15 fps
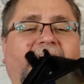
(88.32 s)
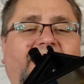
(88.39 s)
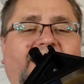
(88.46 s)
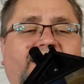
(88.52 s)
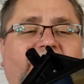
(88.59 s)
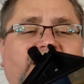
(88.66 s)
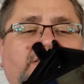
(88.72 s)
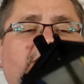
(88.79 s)

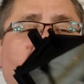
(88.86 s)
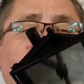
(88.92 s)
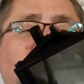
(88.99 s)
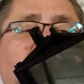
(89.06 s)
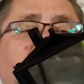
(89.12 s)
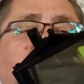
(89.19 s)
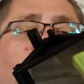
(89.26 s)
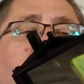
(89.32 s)
Uh, lots of
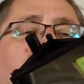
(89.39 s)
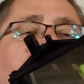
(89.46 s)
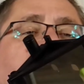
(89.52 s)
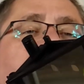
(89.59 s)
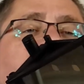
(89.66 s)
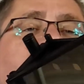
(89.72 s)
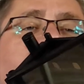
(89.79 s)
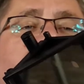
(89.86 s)
R&D went
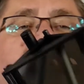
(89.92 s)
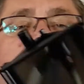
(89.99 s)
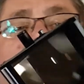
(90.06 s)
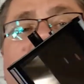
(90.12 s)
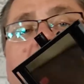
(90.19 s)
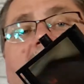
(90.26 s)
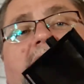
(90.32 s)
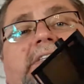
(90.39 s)
into this, even though
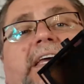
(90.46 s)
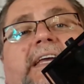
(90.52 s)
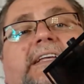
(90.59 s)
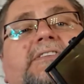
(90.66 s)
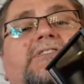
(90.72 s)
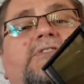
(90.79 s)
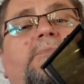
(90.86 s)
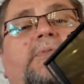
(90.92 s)
it looks like
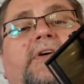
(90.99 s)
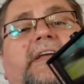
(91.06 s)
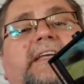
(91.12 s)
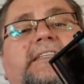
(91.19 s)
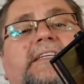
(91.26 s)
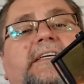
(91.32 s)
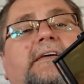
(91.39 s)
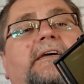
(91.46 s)
it's super
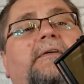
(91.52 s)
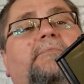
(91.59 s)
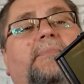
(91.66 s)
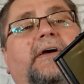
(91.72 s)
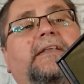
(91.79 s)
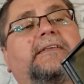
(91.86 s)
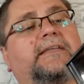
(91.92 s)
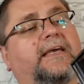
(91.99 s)
easy.
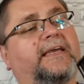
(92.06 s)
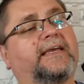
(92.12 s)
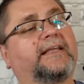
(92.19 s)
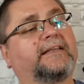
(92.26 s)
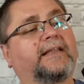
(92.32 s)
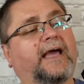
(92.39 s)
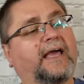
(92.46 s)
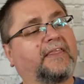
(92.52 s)
But uh,
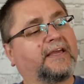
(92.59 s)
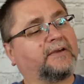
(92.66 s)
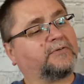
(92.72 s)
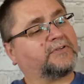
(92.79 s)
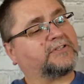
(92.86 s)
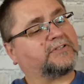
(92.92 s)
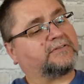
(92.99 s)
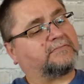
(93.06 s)
it, I think it
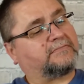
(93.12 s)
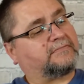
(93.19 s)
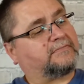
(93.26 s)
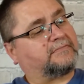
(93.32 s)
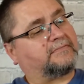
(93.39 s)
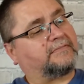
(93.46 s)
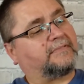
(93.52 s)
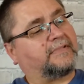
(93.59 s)
was,
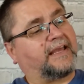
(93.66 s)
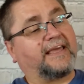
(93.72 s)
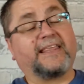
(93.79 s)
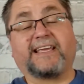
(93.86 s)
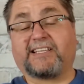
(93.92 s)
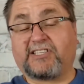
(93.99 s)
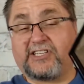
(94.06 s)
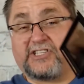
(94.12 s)
I
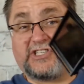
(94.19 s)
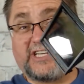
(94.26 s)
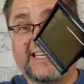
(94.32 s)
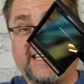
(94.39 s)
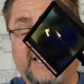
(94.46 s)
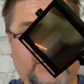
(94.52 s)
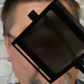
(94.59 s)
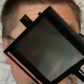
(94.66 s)
think it's
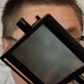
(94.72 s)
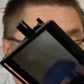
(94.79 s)
ingenious what